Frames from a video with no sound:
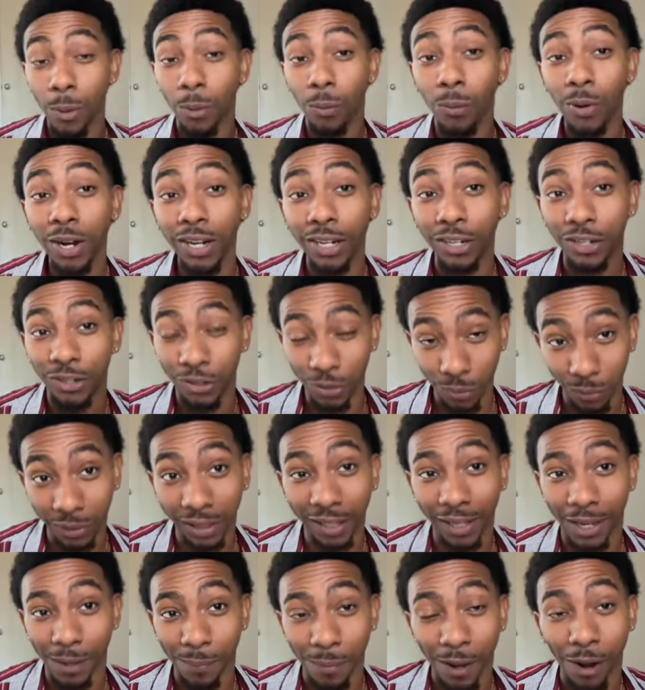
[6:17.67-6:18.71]
What do you
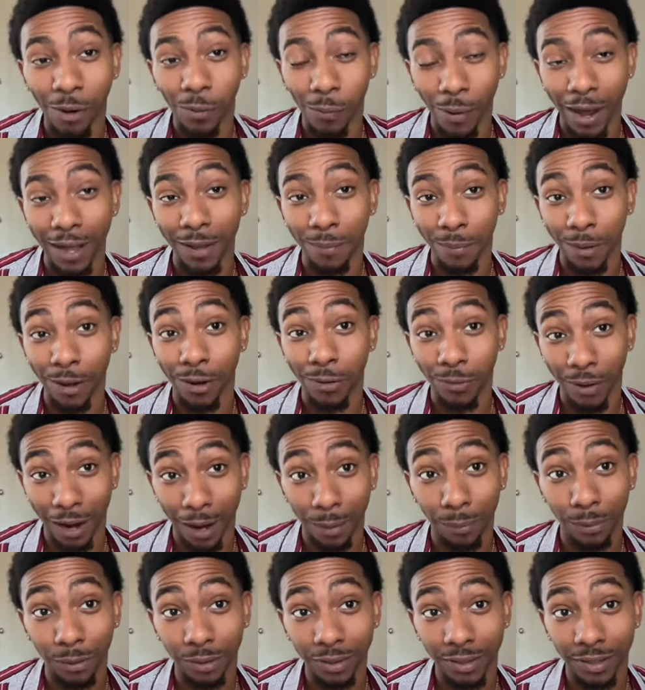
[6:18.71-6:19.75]
think about white male
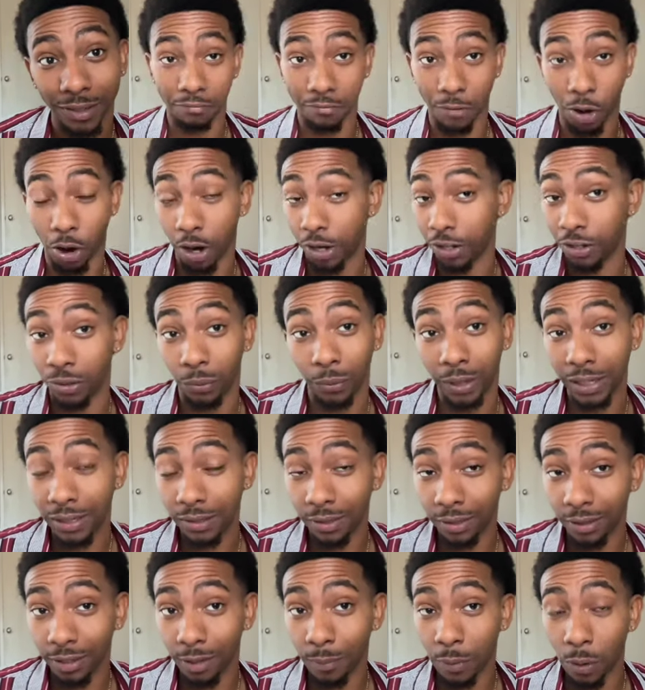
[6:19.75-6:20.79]
rappers? Are you
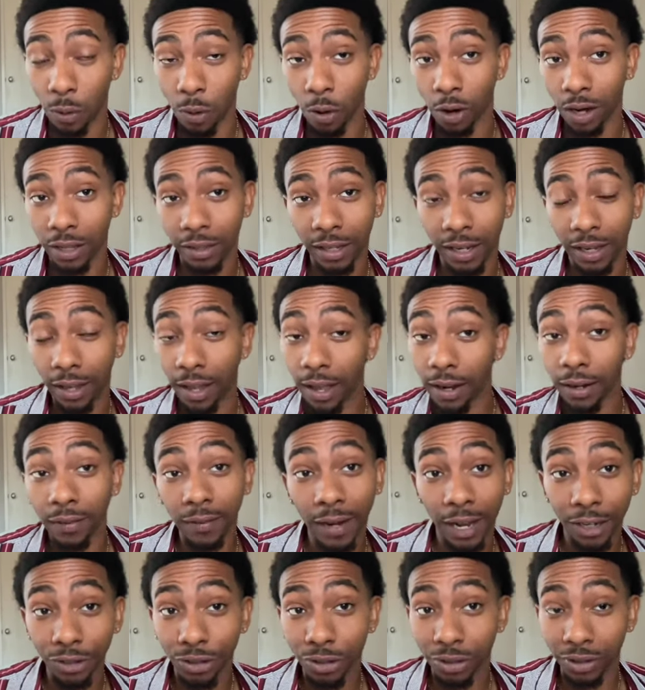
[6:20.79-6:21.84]
into them or are they kinda
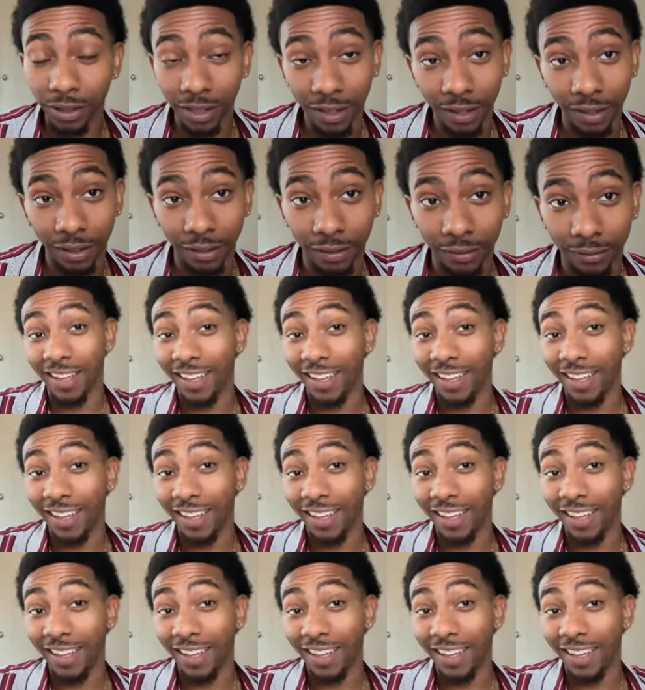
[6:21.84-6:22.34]
not your thing?